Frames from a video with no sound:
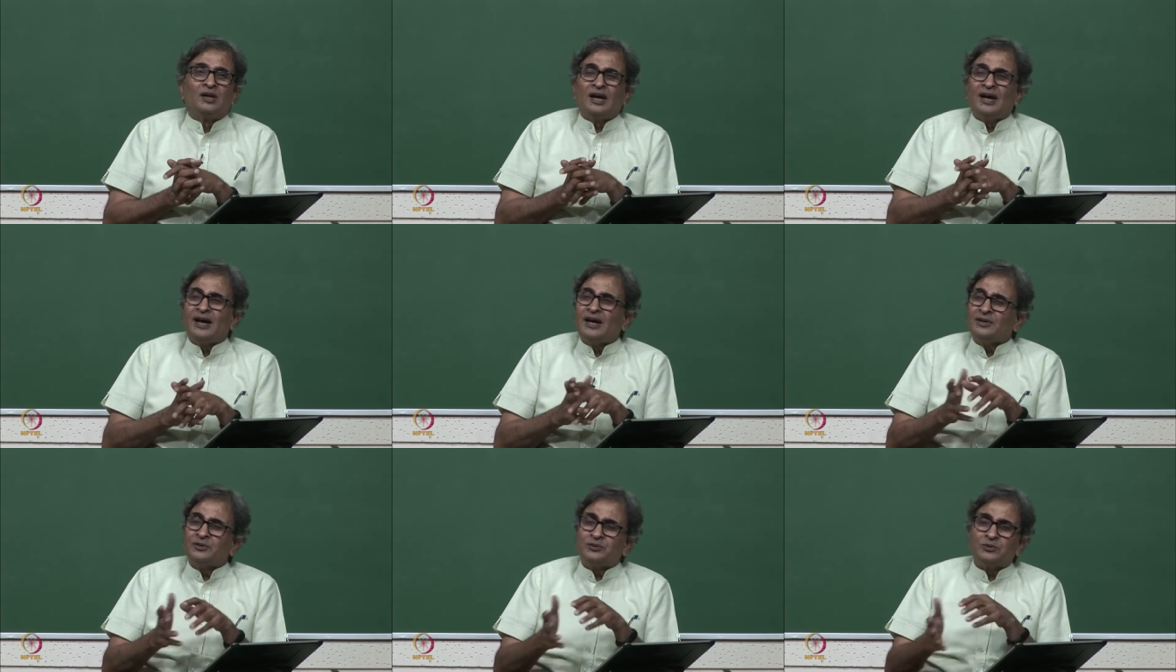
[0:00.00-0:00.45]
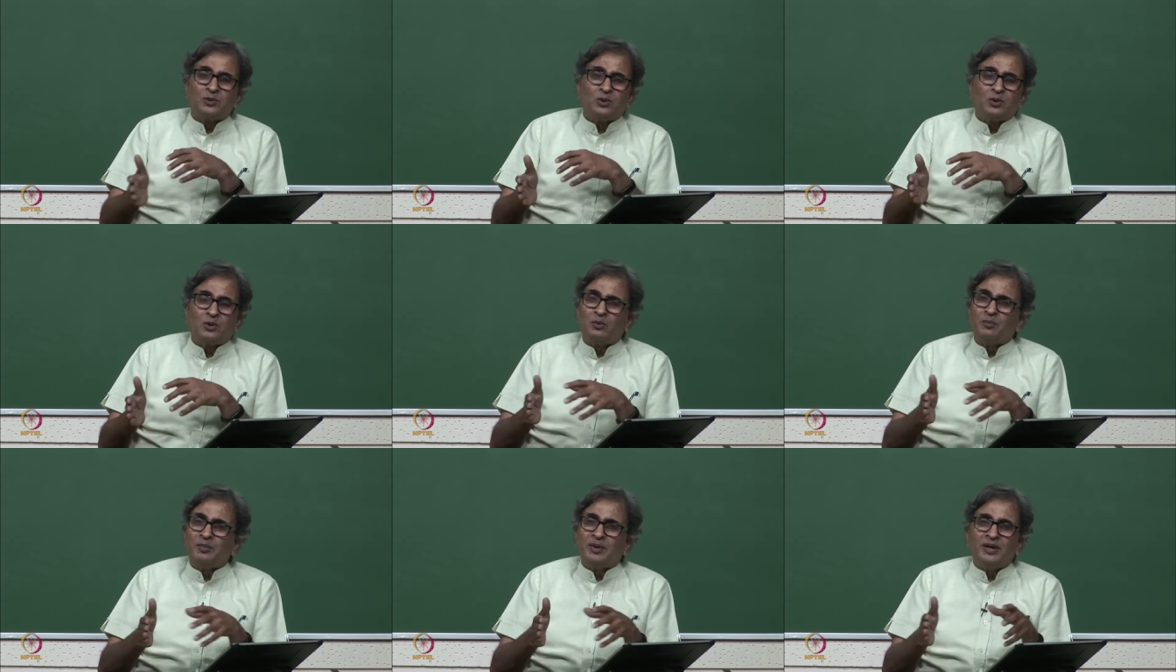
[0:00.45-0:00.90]
And
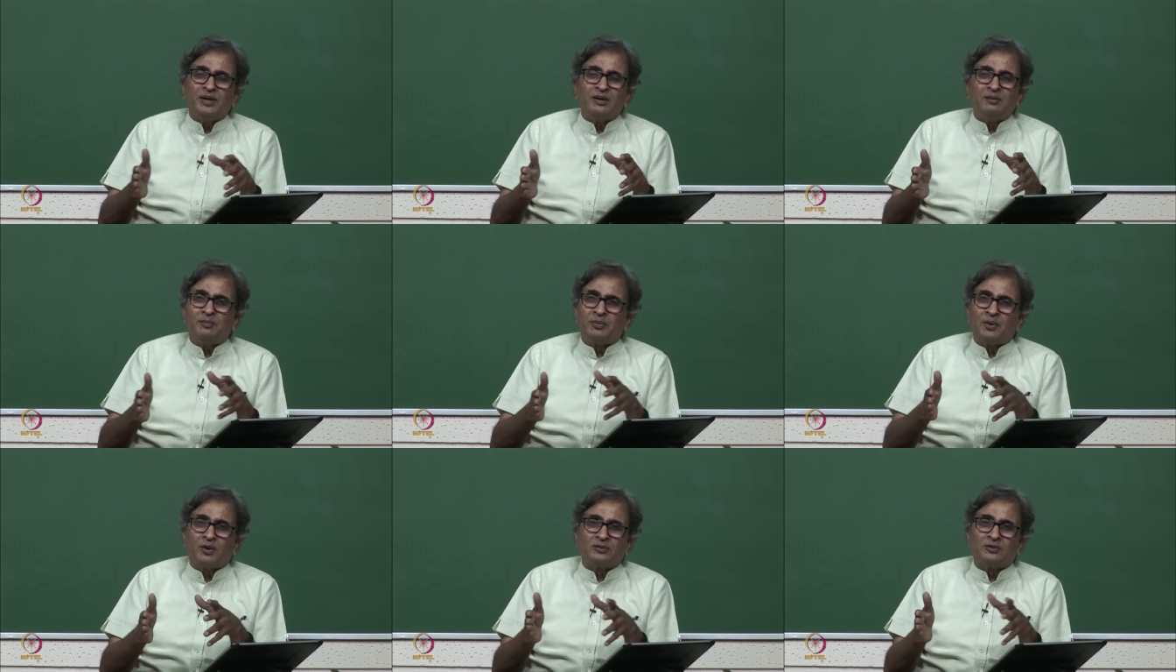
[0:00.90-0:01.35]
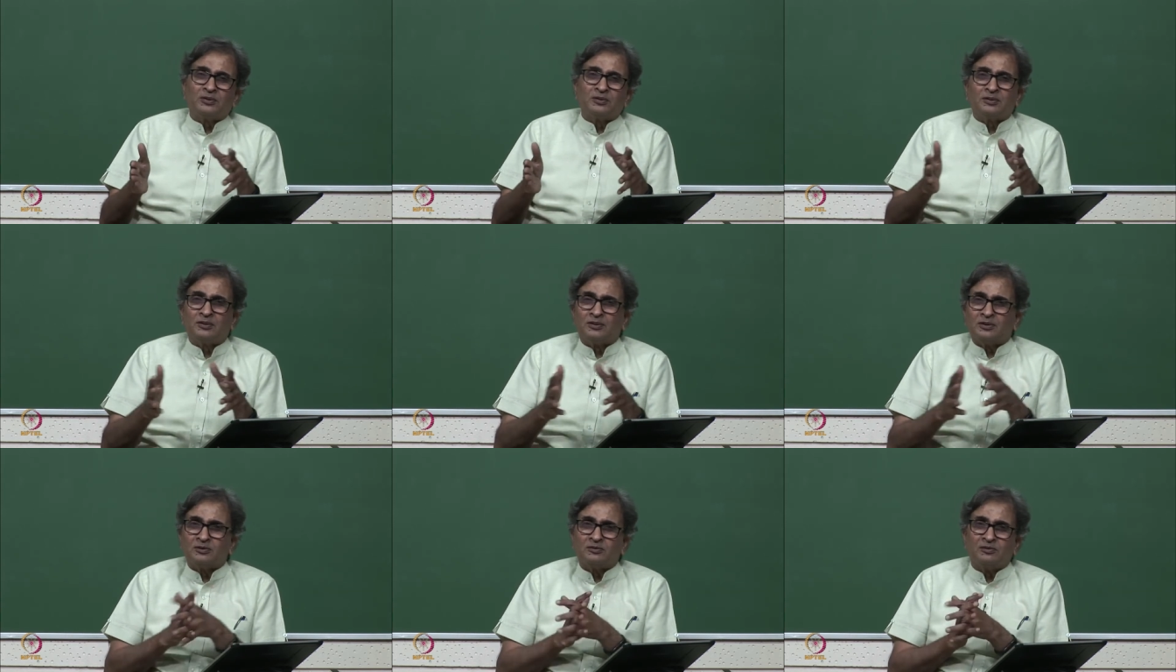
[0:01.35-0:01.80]
so many
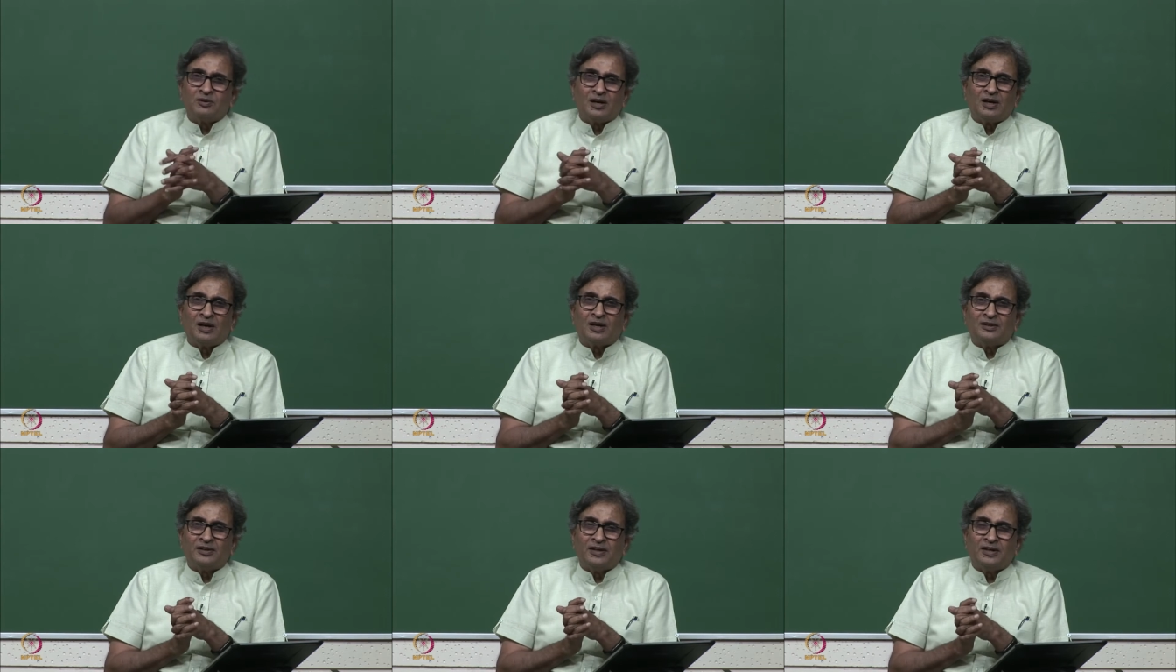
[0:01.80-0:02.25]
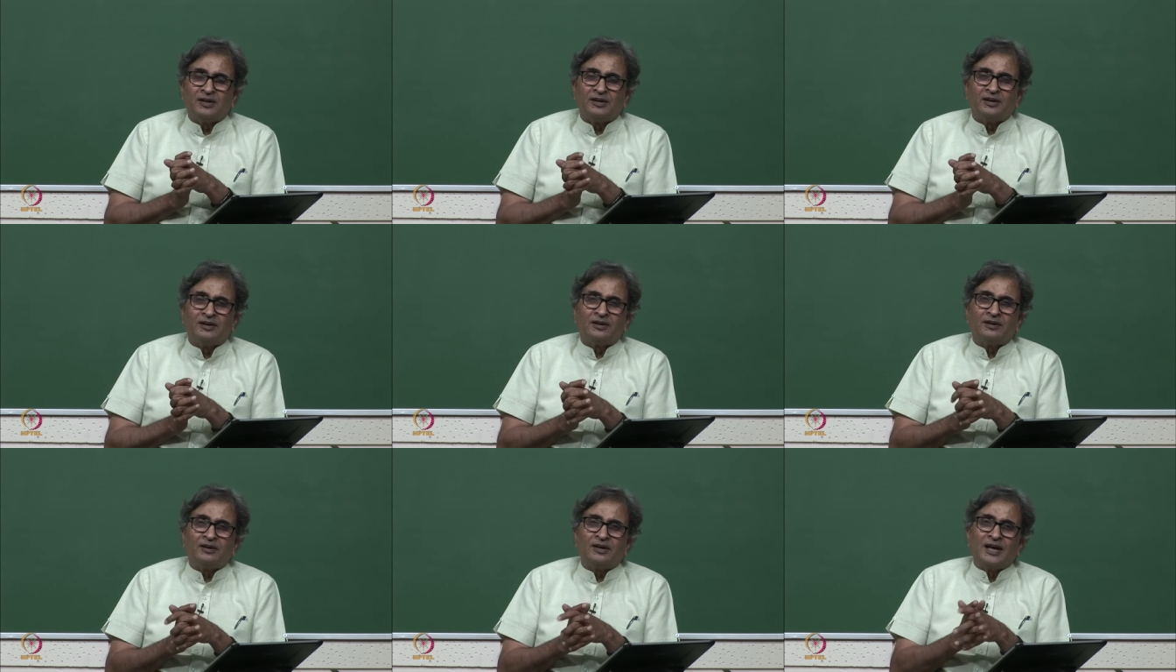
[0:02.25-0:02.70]
processes will are
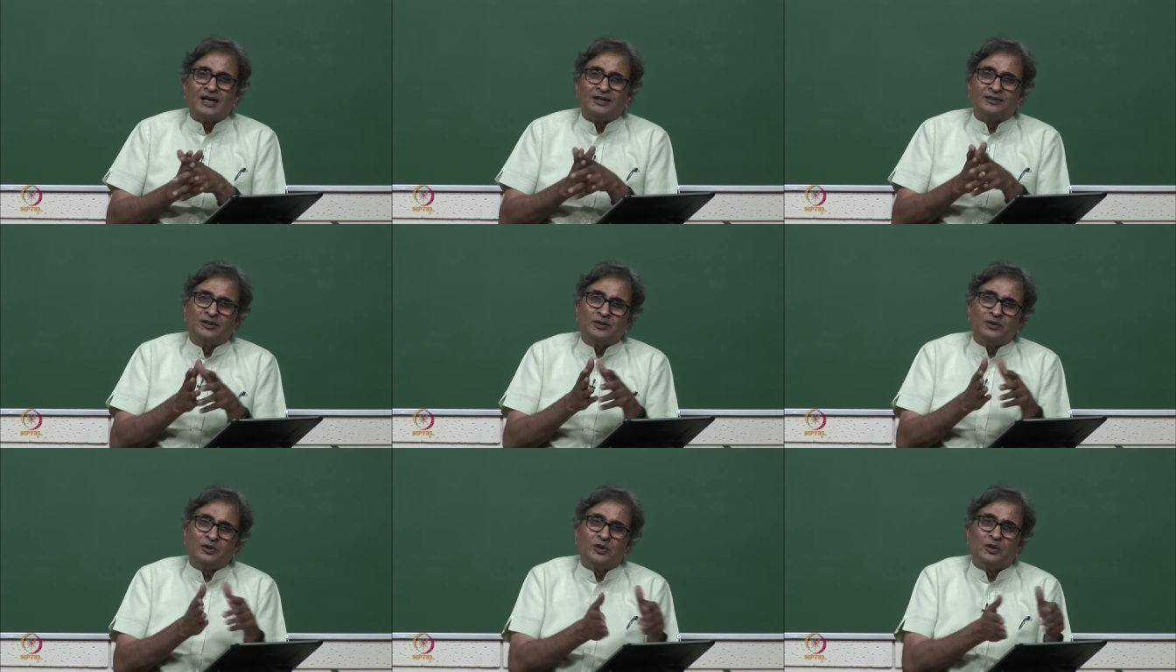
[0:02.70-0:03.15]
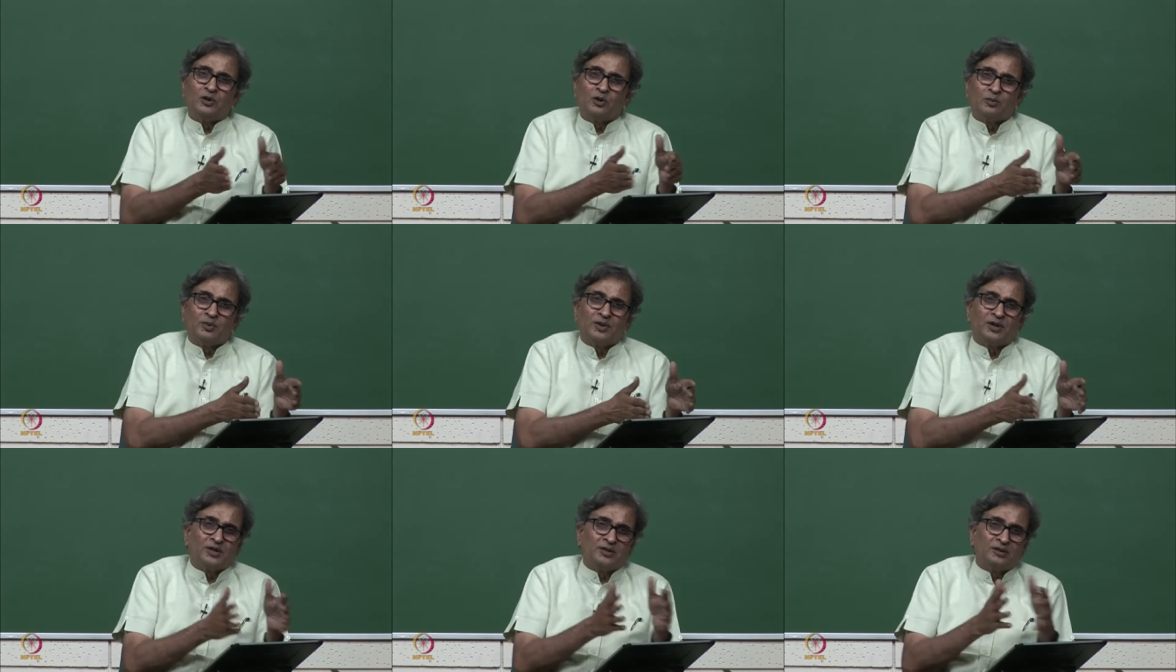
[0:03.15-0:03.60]
there as the unit
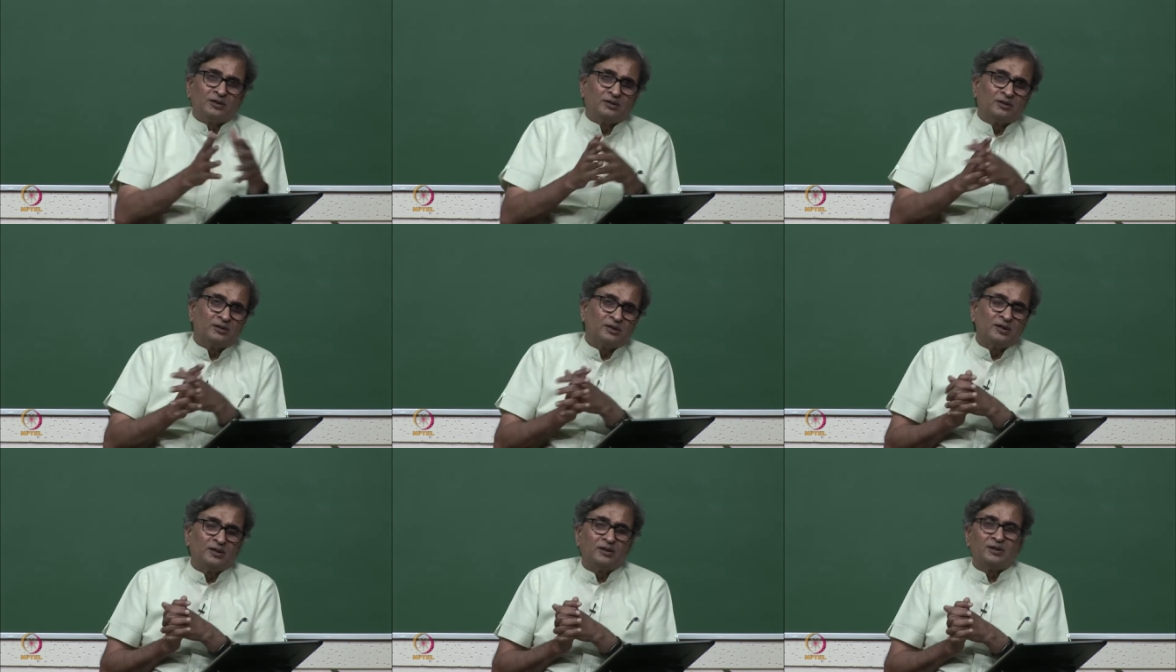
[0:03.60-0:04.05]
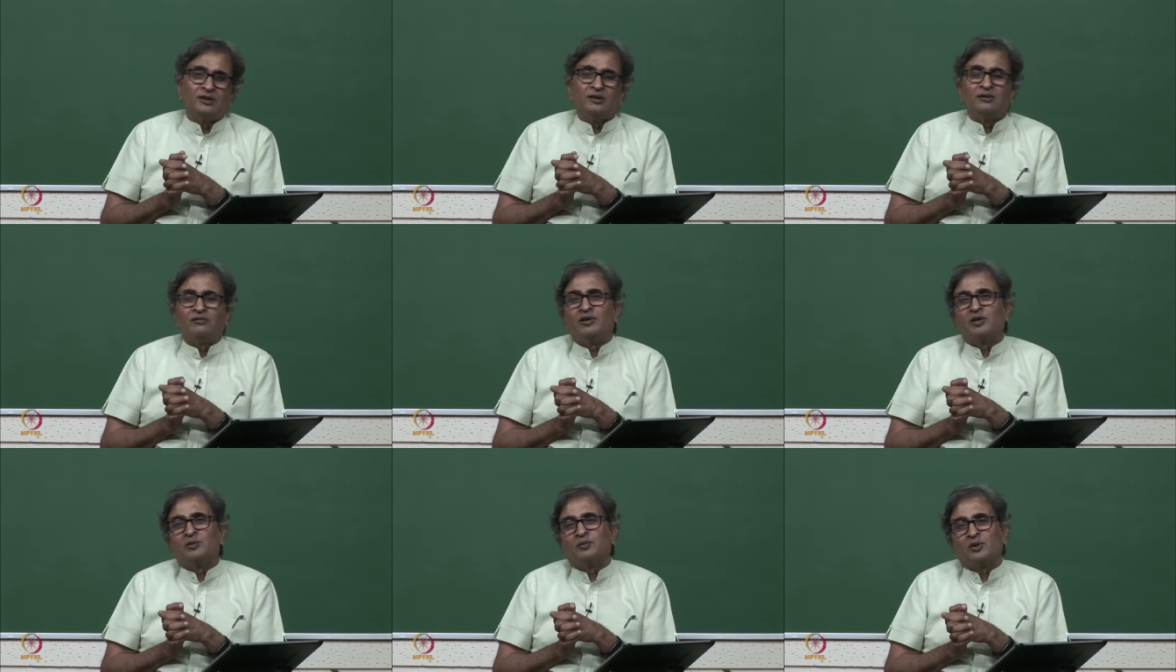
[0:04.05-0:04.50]
operation in
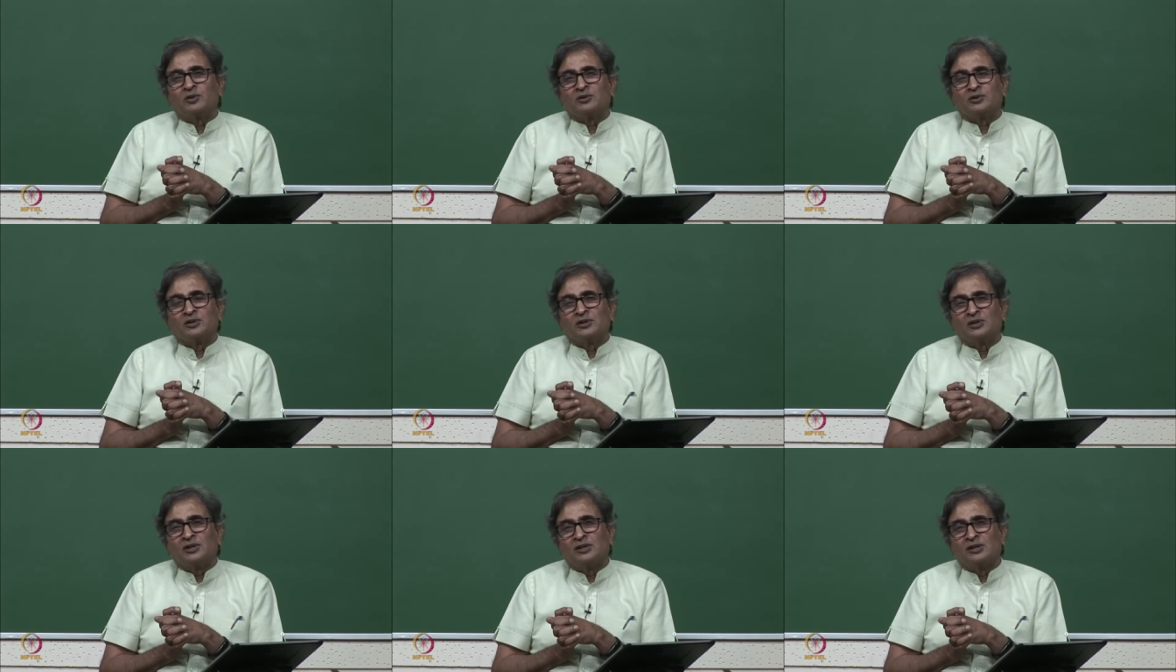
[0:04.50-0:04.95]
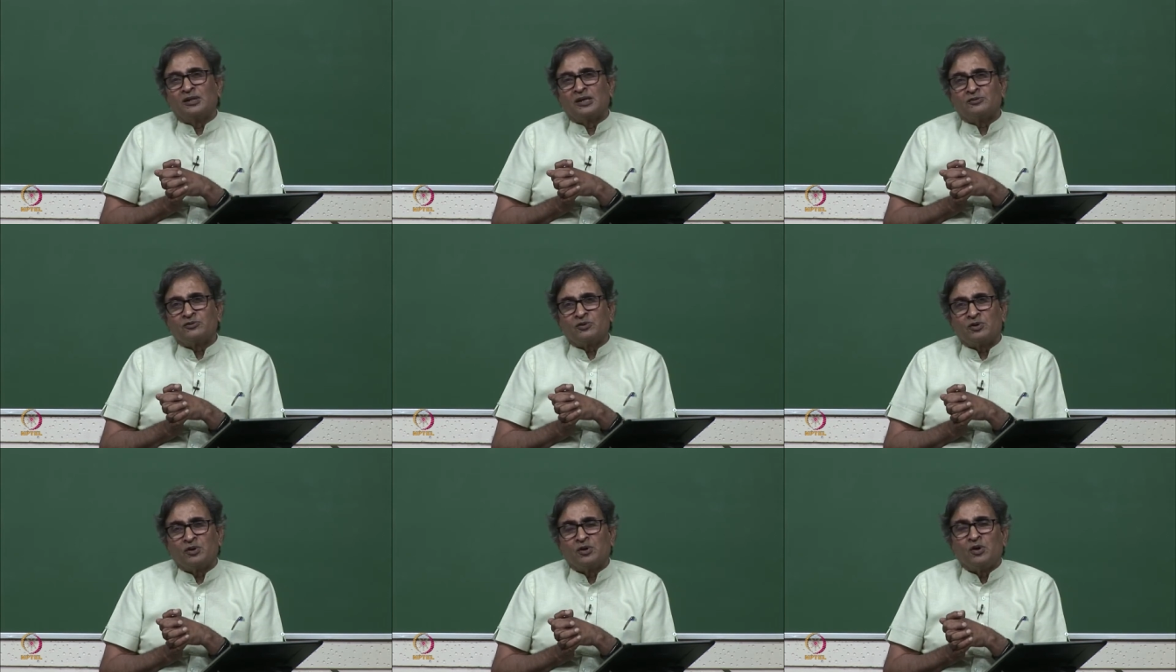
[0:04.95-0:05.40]
the wet processing
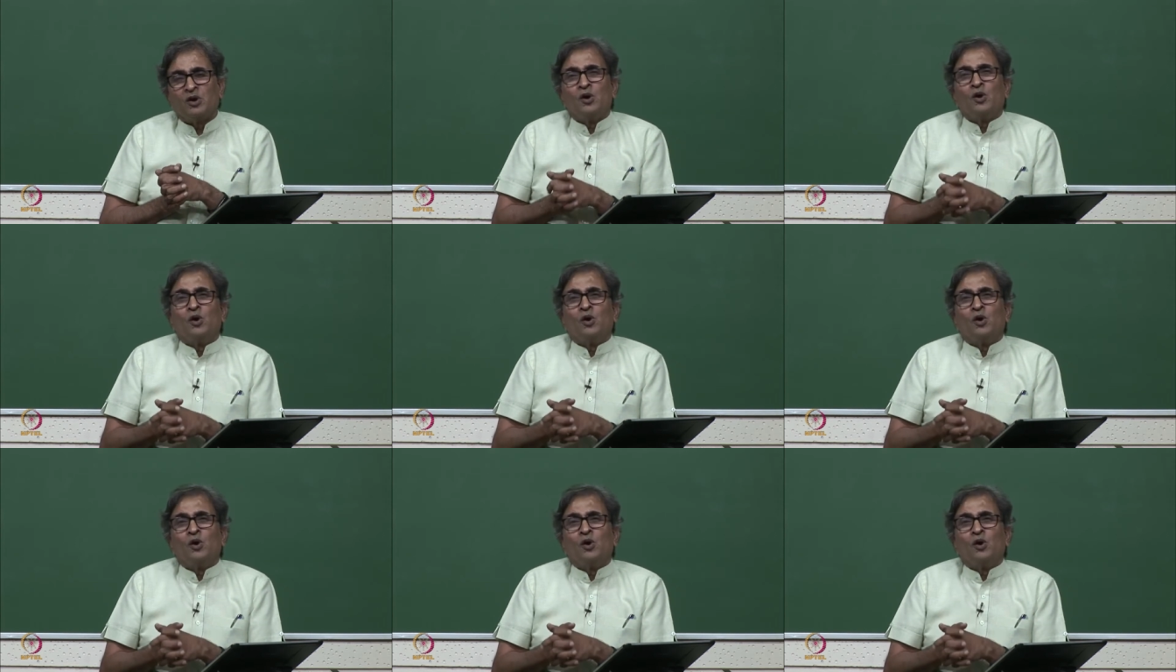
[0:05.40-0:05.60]
industry